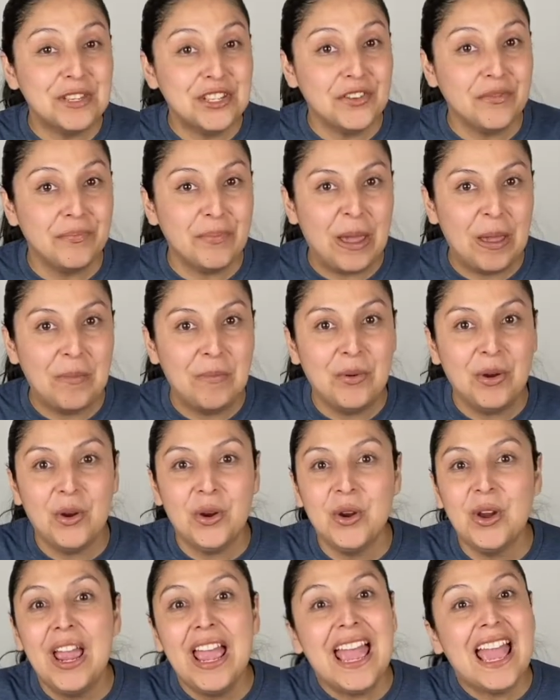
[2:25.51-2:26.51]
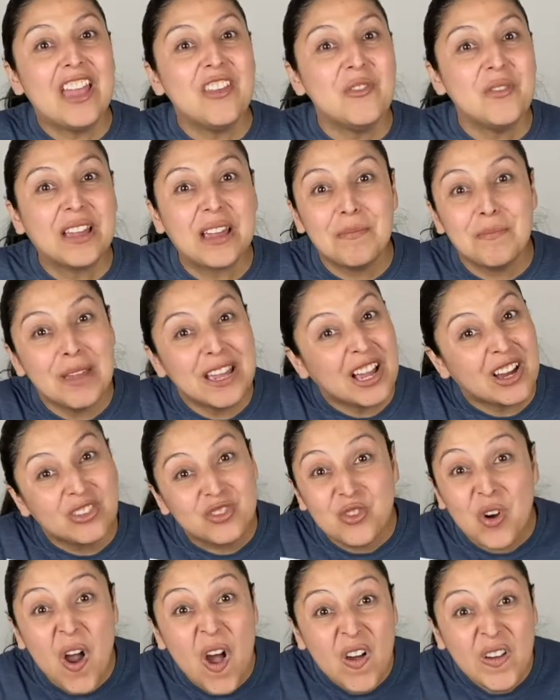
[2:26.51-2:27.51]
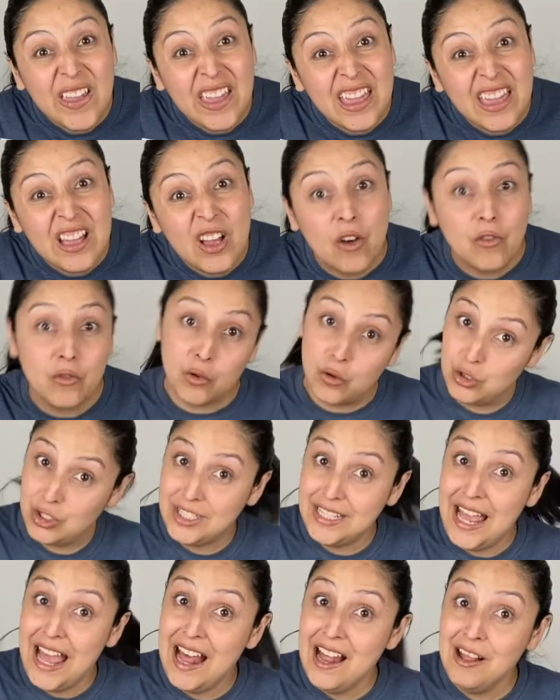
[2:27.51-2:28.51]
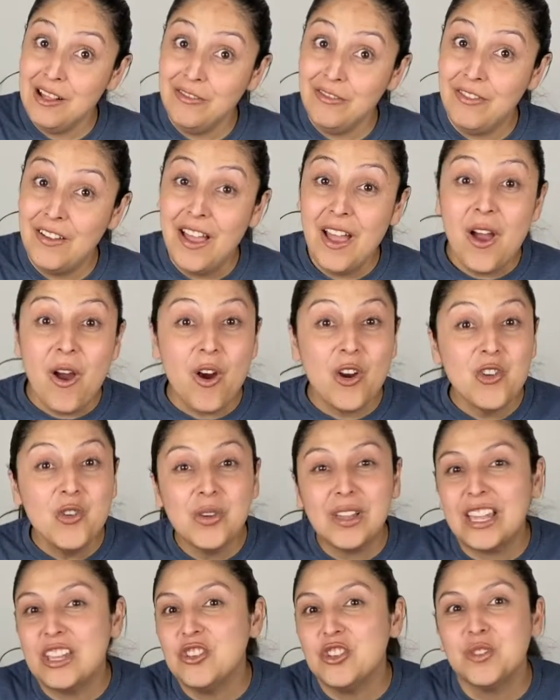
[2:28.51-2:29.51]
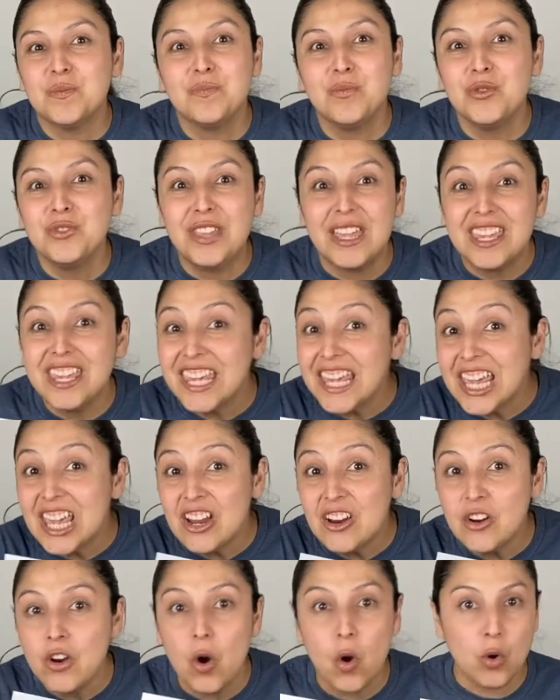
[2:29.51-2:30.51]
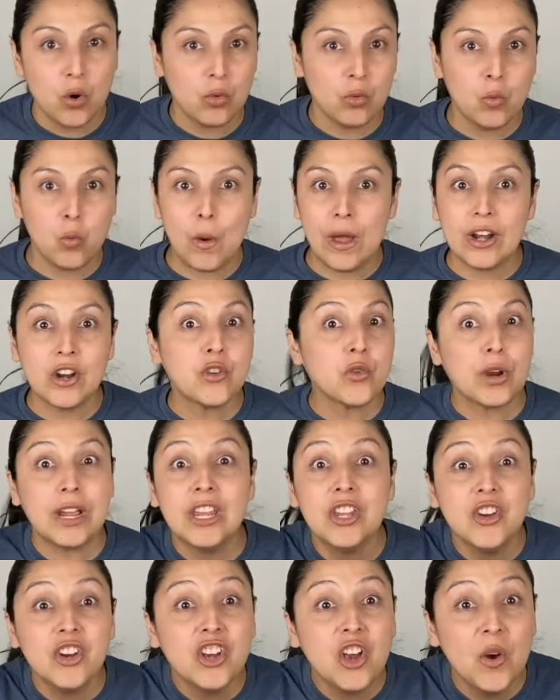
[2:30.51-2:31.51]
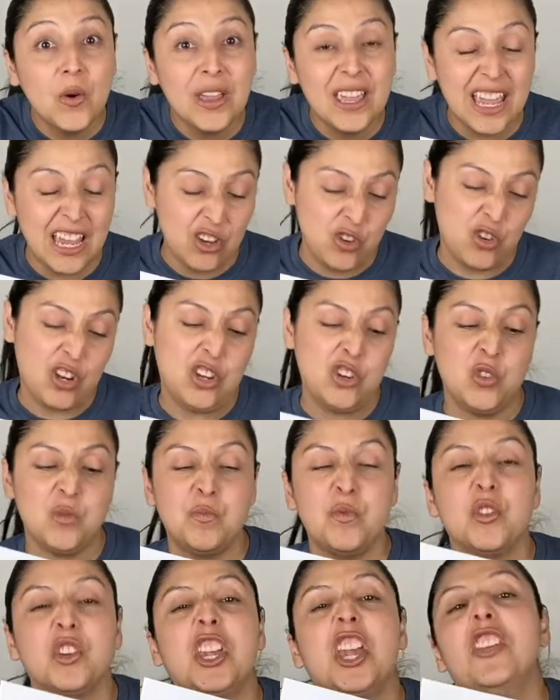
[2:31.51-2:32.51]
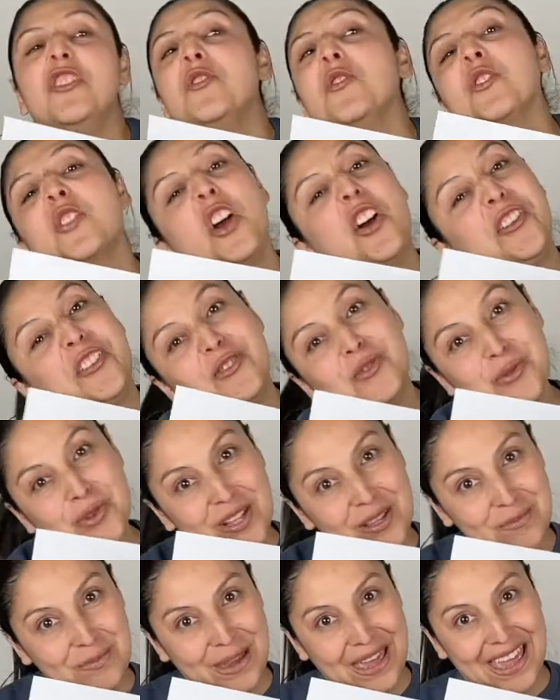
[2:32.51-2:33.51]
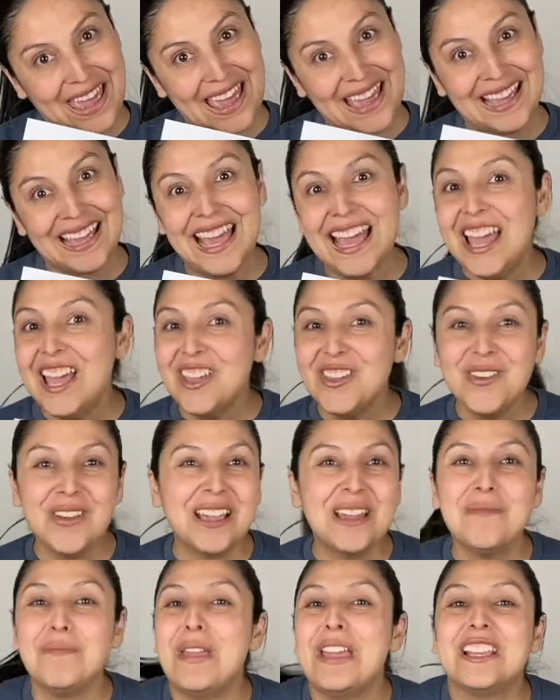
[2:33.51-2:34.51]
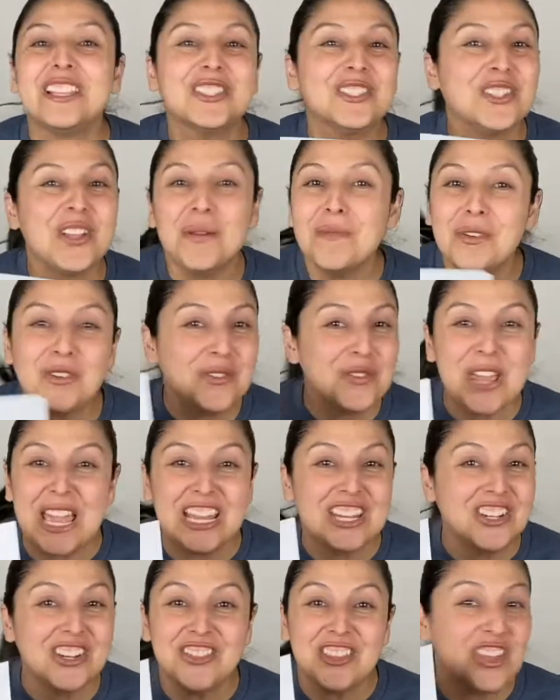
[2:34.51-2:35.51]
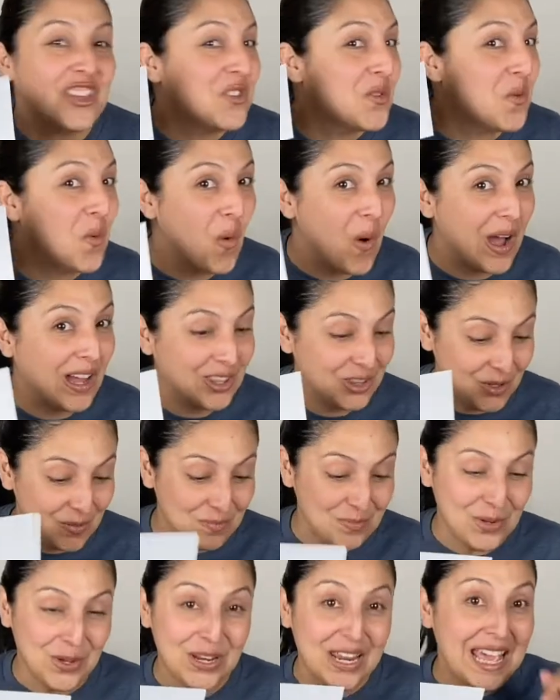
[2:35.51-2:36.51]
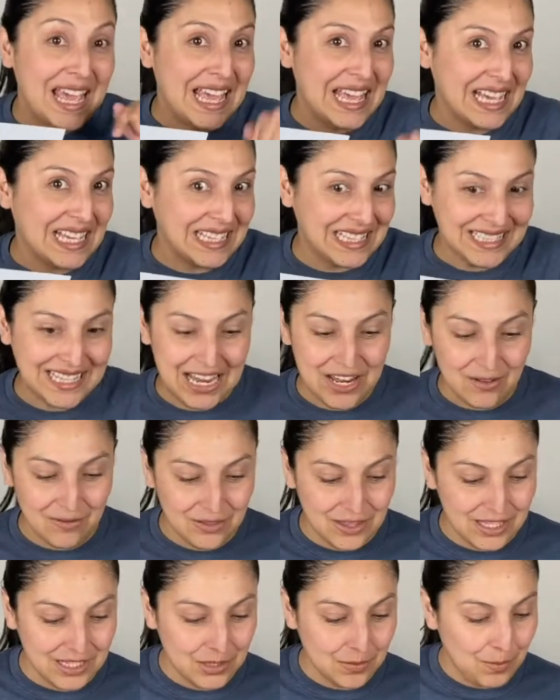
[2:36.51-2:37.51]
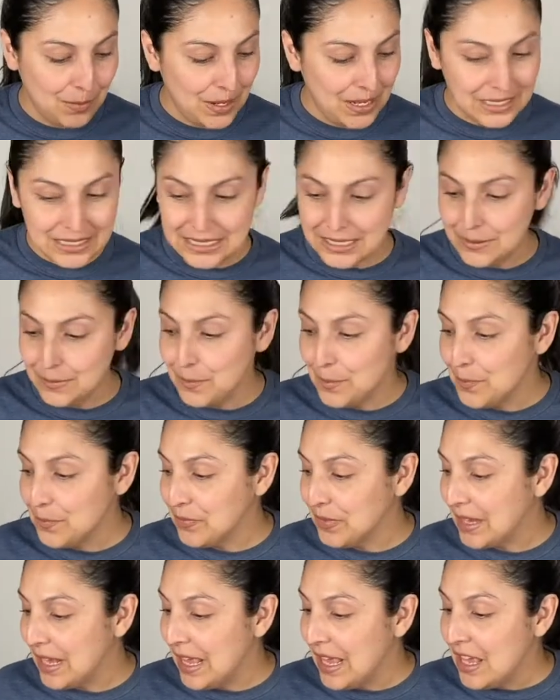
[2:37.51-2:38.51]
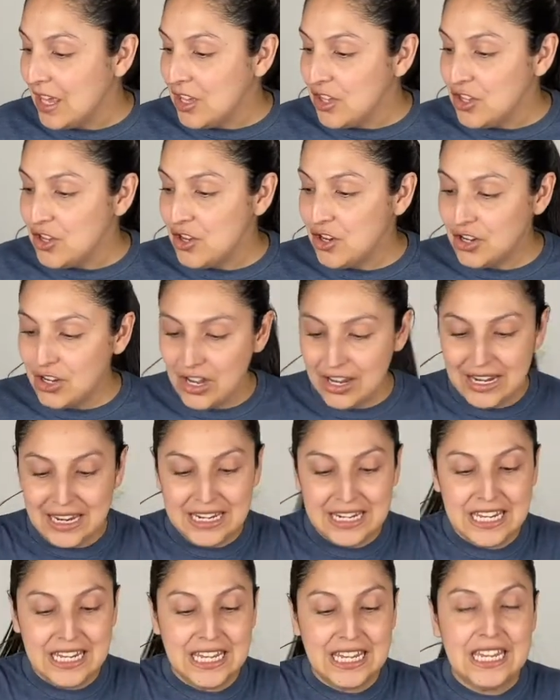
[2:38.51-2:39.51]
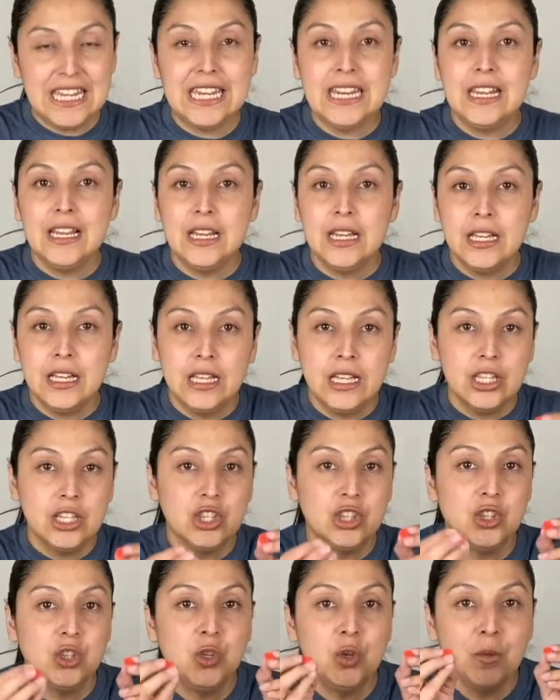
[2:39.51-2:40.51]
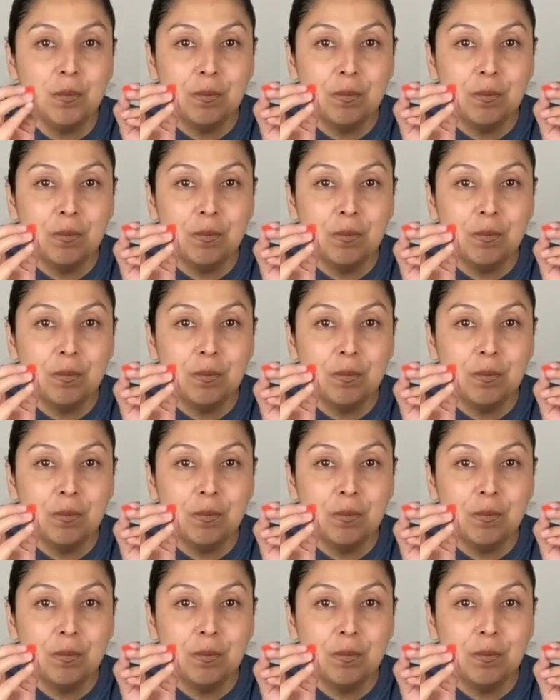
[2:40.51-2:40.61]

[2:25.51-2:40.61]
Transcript: of paper and you can make a drawing of yourself, or you can just put the year or what grade you're going in. You can just put kindergarten really big. You can make some creation that you want to put inside of this bus. You're gonna need 2